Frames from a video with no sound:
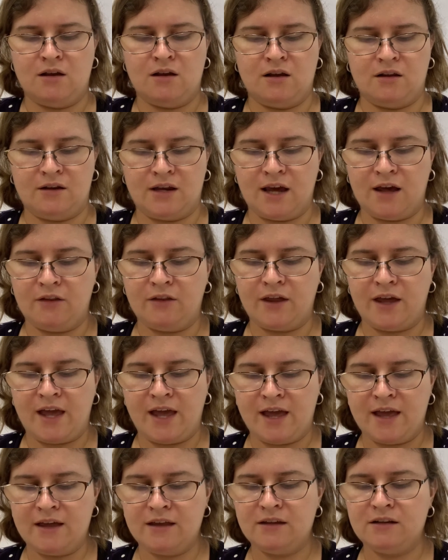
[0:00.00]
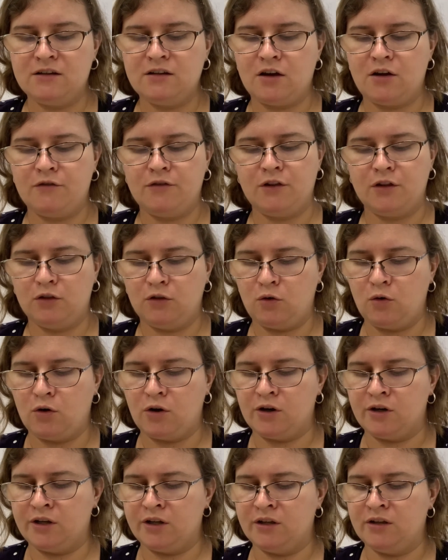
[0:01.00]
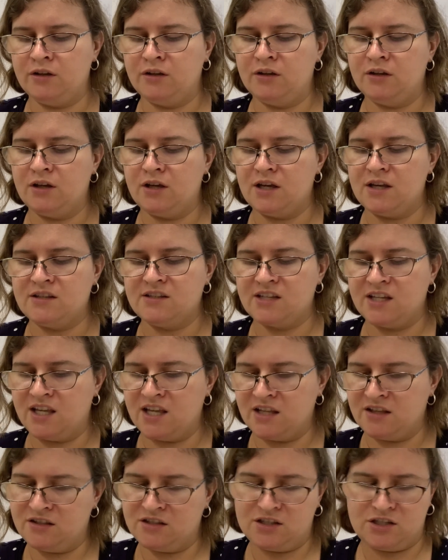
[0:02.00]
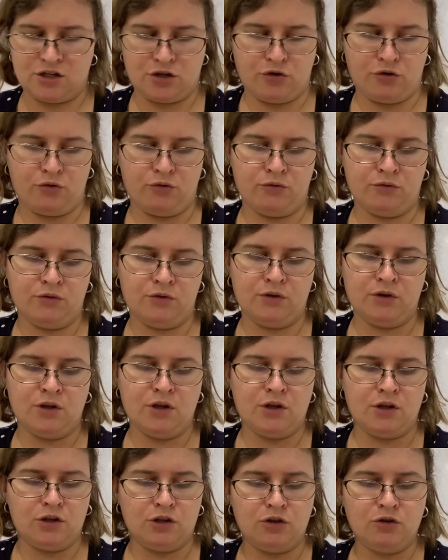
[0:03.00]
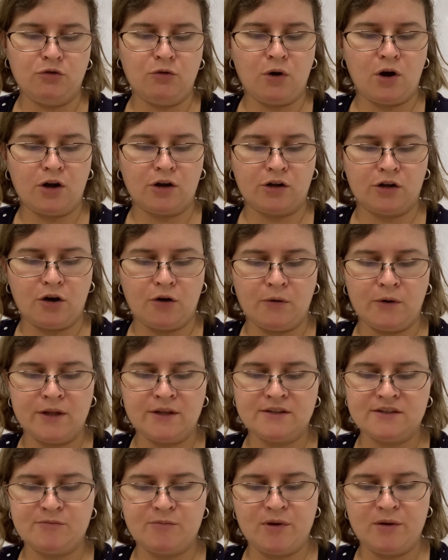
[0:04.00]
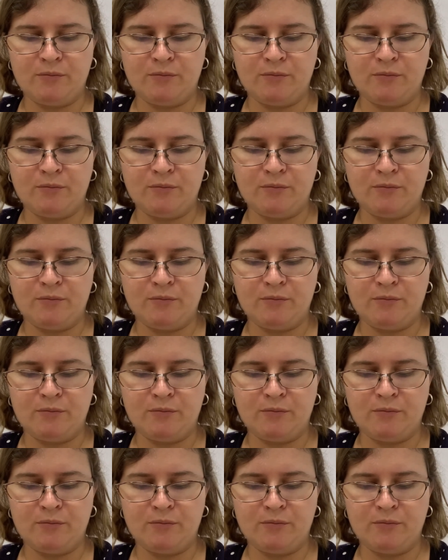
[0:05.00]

Now the hand of the Lord is against you you are going to be